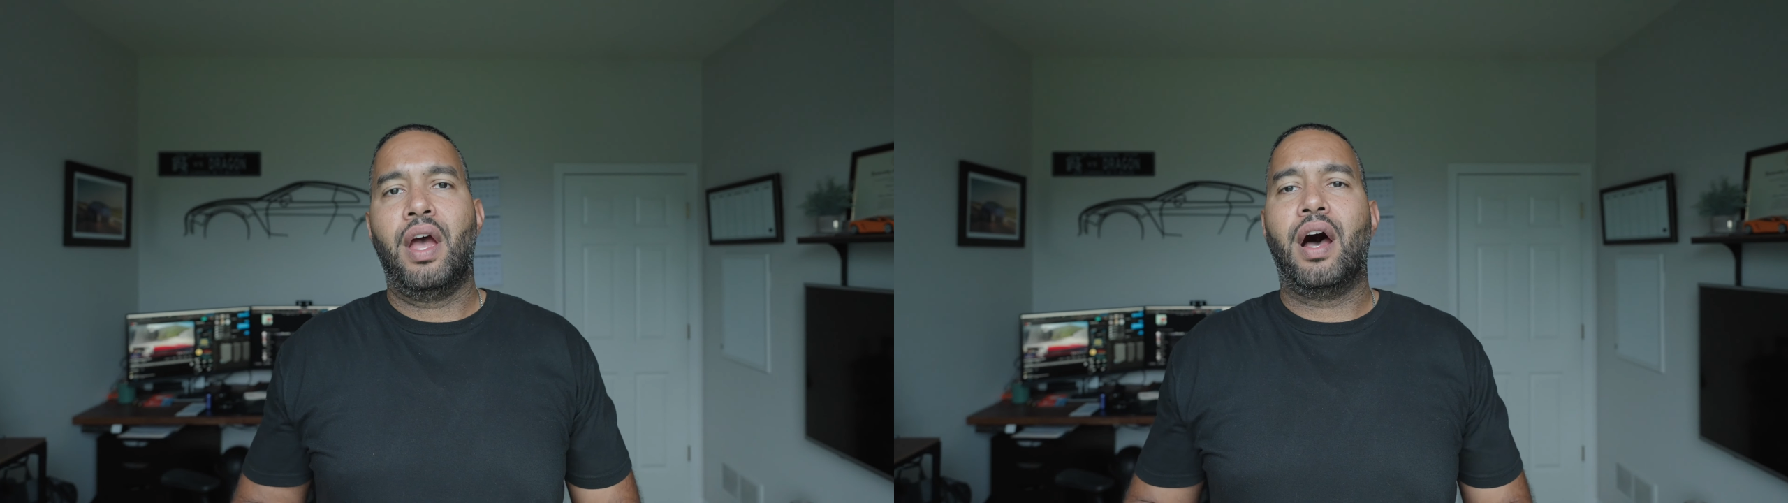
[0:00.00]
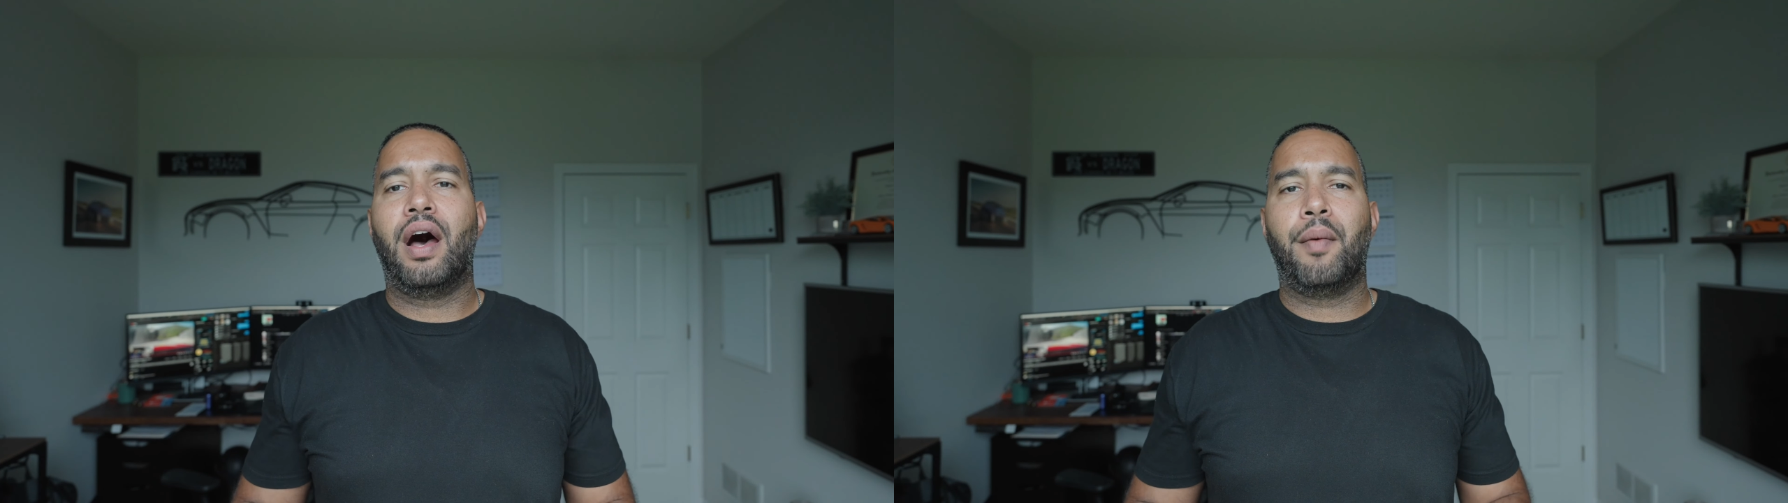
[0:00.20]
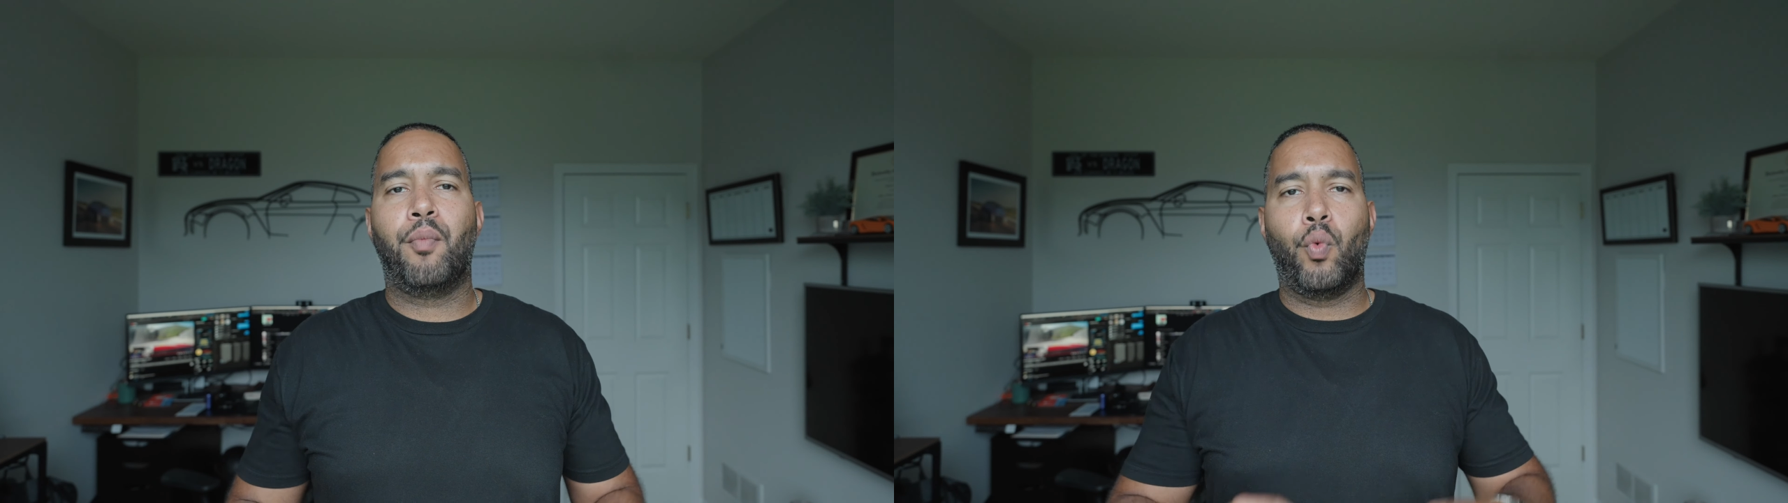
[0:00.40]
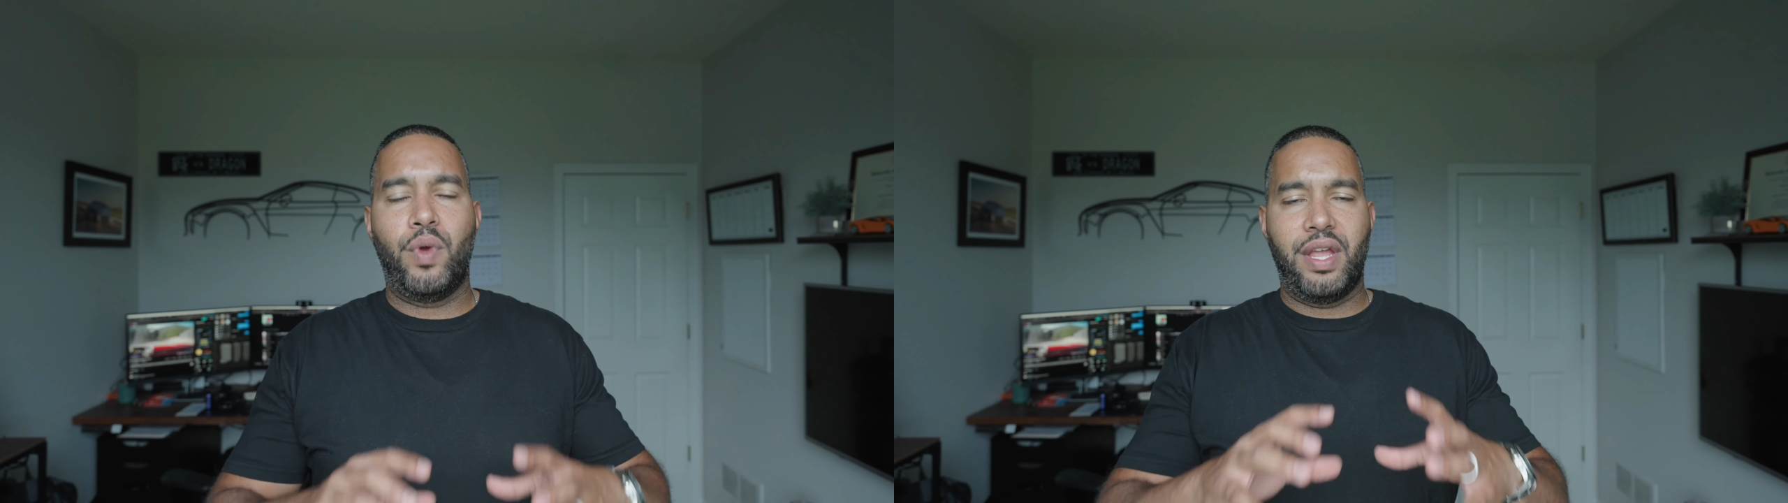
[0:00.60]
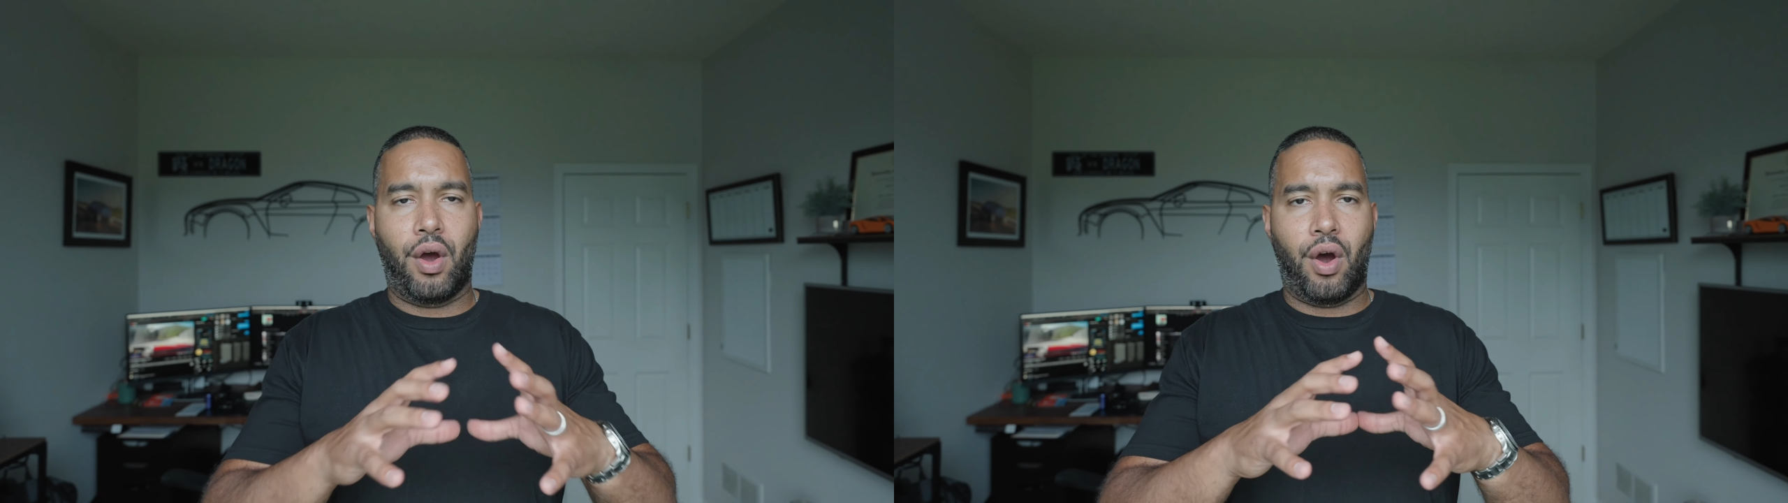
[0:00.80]
Um,
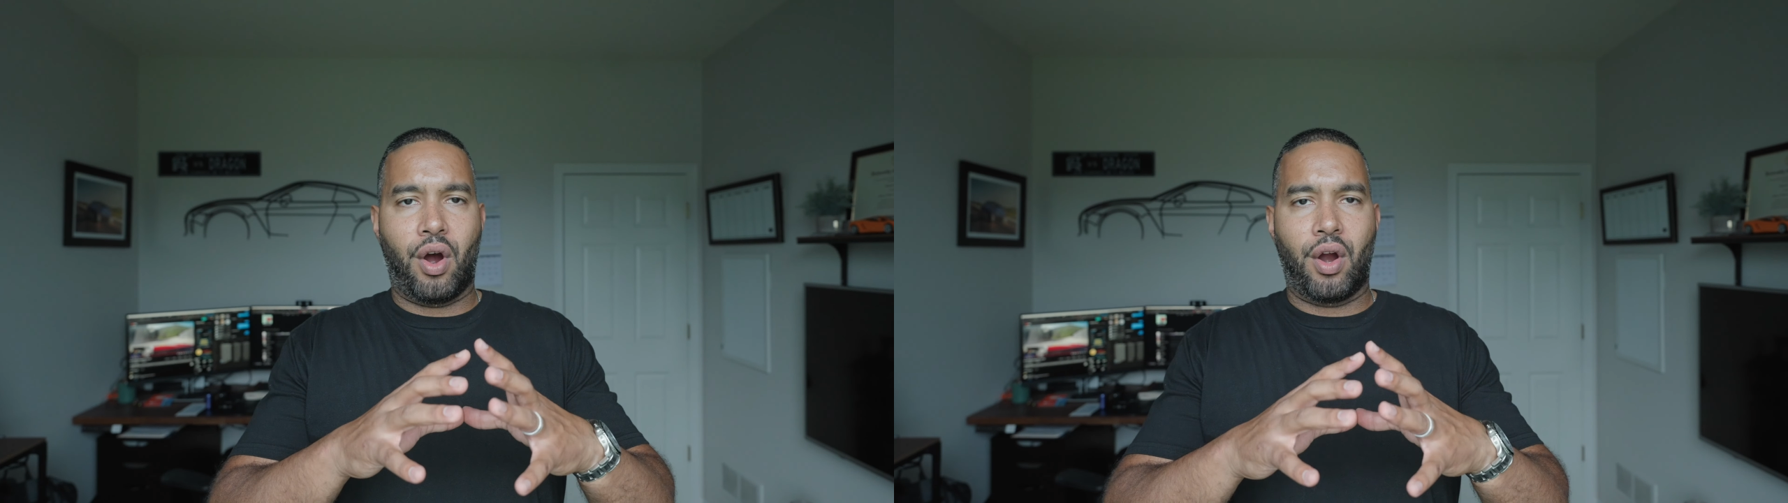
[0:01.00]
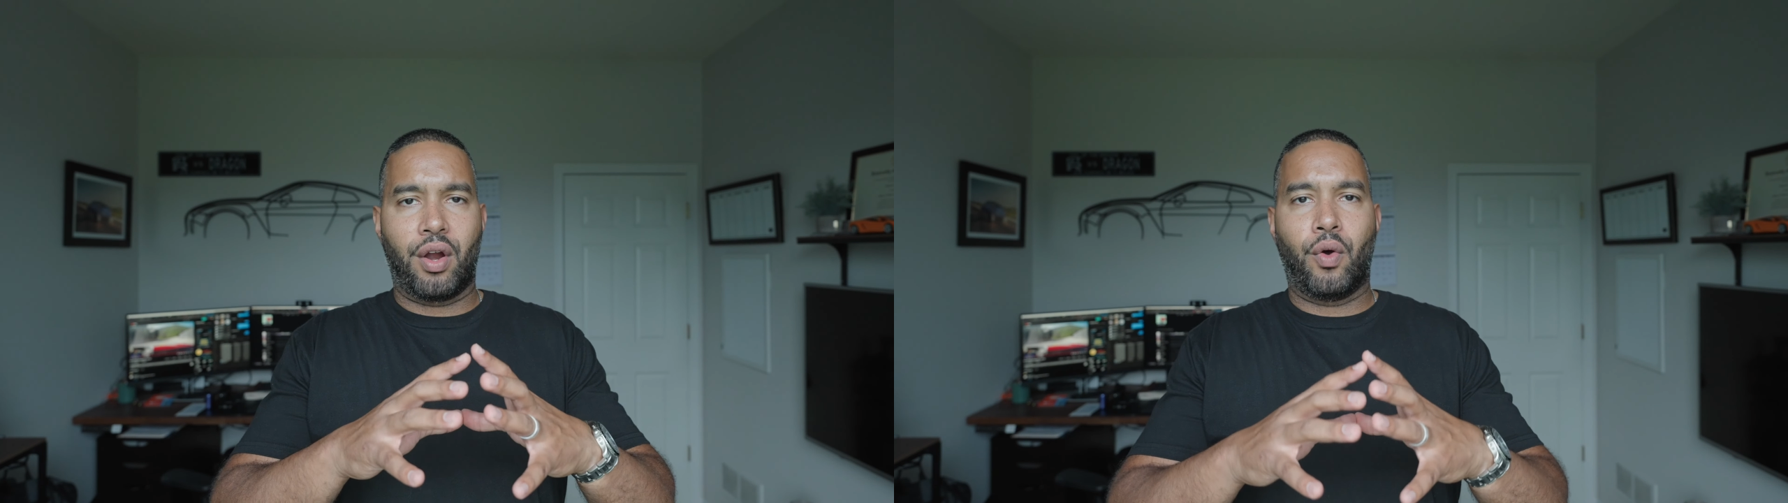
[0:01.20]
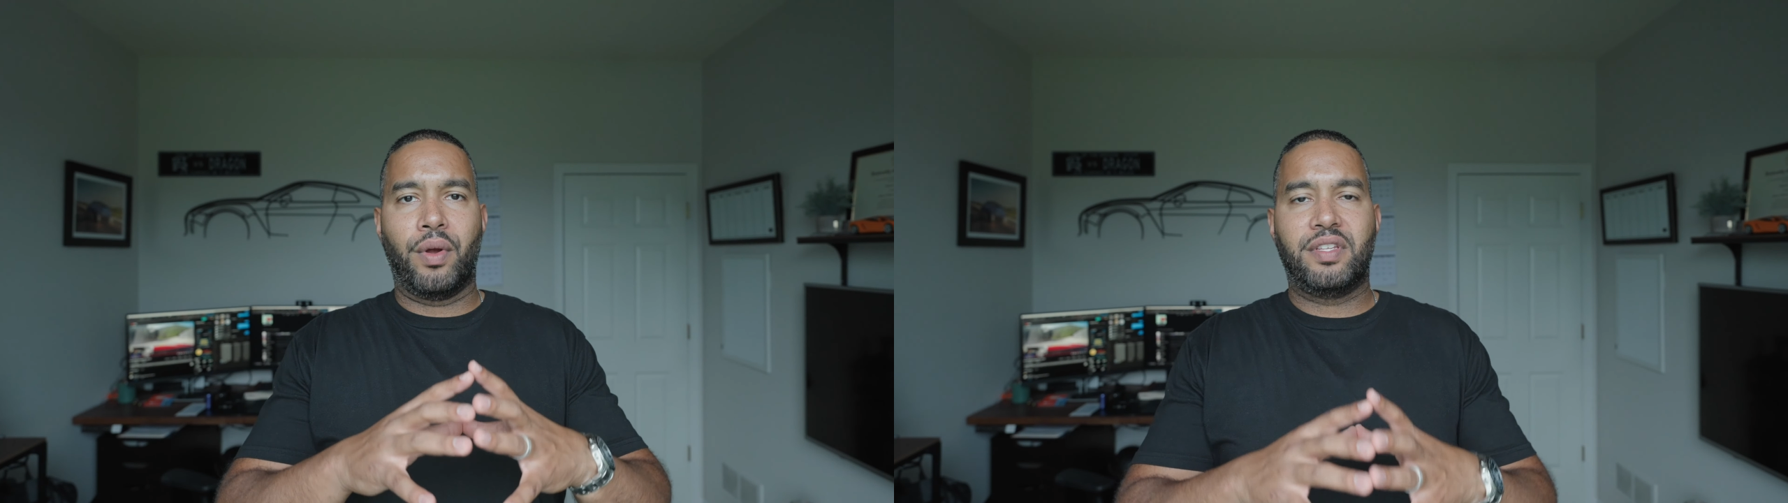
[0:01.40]
we are going